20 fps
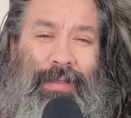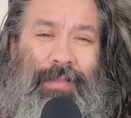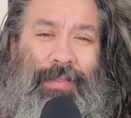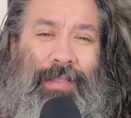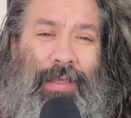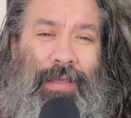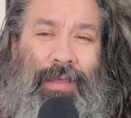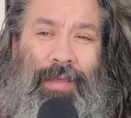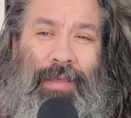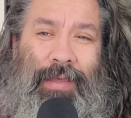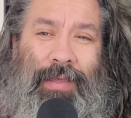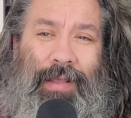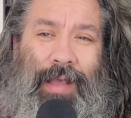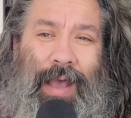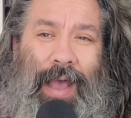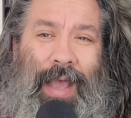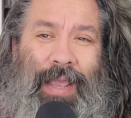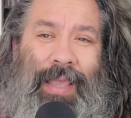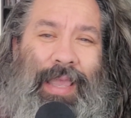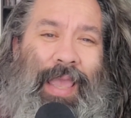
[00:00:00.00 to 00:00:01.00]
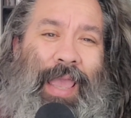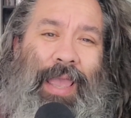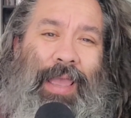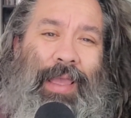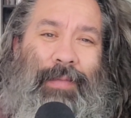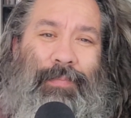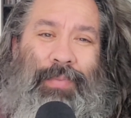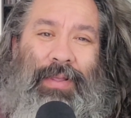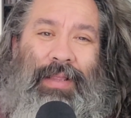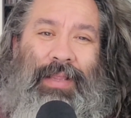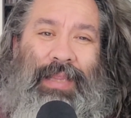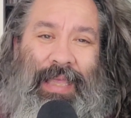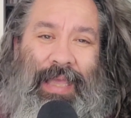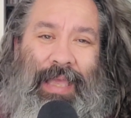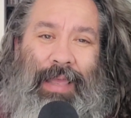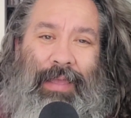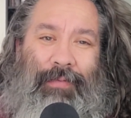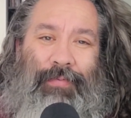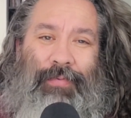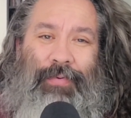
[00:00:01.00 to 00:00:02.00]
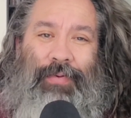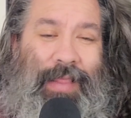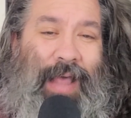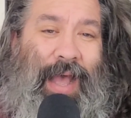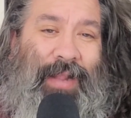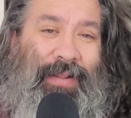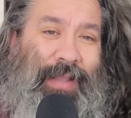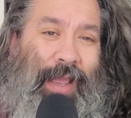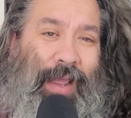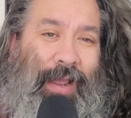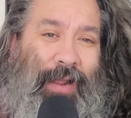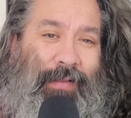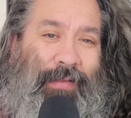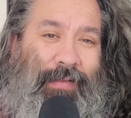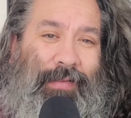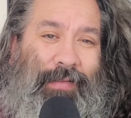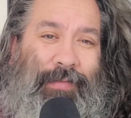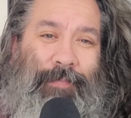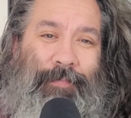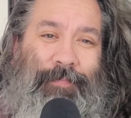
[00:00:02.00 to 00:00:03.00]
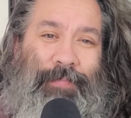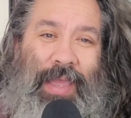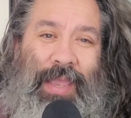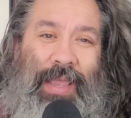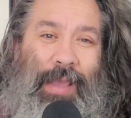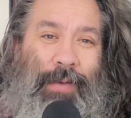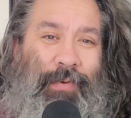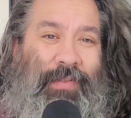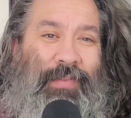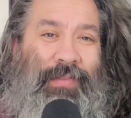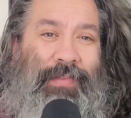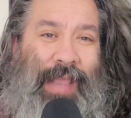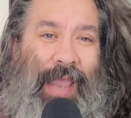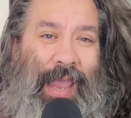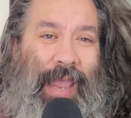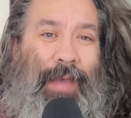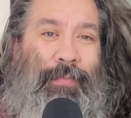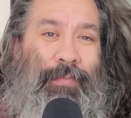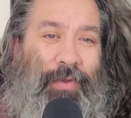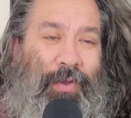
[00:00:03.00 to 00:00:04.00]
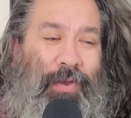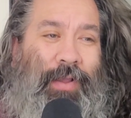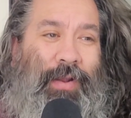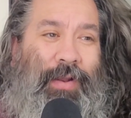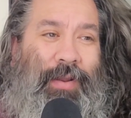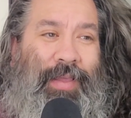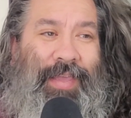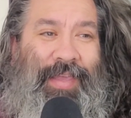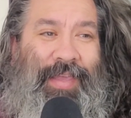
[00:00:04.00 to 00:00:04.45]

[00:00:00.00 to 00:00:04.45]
I can't believe that dance. Like, it was damn good.